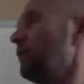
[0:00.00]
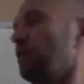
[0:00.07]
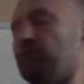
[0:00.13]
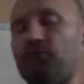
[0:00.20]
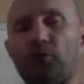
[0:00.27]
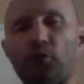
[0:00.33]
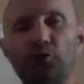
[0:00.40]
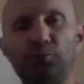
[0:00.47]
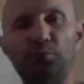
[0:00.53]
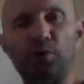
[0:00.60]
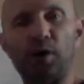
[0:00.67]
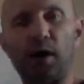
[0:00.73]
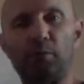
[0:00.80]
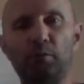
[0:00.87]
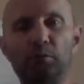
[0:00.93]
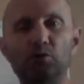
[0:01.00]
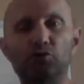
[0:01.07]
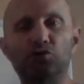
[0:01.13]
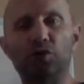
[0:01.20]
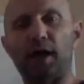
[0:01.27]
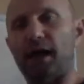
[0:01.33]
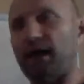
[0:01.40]
the first problem
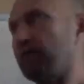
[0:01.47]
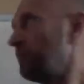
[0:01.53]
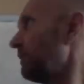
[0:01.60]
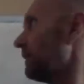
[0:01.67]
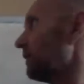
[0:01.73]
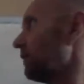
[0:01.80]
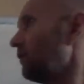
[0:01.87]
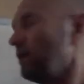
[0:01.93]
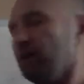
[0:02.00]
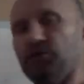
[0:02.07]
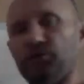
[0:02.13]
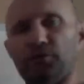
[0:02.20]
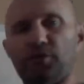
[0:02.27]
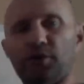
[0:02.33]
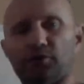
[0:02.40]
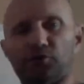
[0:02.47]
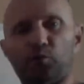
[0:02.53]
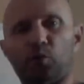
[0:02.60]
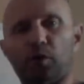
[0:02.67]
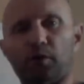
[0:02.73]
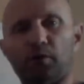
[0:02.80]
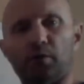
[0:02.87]
you should have in there is
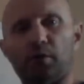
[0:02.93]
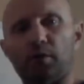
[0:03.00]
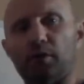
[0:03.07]
this one.